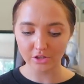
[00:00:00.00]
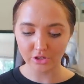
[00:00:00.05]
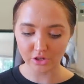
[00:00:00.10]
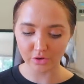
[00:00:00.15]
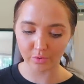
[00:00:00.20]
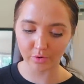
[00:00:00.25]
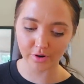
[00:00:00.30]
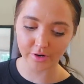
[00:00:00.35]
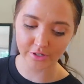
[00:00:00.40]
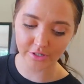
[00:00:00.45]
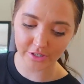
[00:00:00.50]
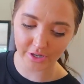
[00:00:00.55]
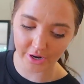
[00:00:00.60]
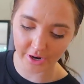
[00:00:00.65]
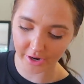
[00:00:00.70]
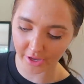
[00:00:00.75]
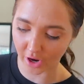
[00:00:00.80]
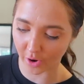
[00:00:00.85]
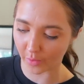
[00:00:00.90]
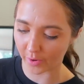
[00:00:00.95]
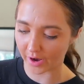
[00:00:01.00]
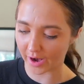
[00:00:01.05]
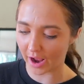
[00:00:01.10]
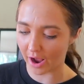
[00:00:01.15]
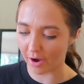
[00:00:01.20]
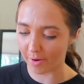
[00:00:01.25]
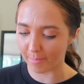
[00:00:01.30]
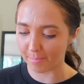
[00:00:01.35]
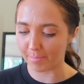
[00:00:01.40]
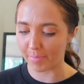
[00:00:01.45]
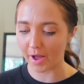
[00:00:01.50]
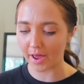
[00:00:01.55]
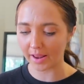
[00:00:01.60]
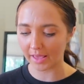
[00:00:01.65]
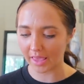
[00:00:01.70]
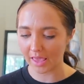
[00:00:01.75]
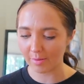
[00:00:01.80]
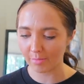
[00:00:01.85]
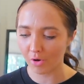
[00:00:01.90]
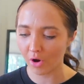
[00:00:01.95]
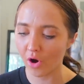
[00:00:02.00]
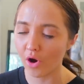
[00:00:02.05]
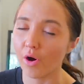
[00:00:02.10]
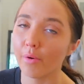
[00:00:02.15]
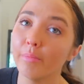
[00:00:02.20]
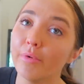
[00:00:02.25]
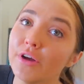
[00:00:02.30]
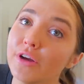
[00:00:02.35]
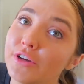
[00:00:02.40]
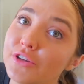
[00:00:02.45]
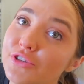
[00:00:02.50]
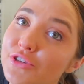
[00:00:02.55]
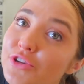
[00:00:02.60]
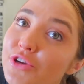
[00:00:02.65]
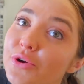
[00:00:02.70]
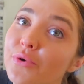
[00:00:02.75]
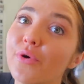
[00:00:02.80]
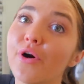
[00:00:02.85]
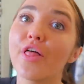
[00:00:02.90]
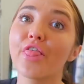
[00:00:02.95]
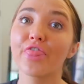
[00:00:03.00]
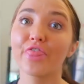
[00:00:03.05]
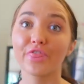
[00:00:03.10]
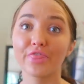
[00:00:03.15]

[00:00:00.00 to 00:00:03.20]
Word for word: to Orange Theory to go work out, but I came home to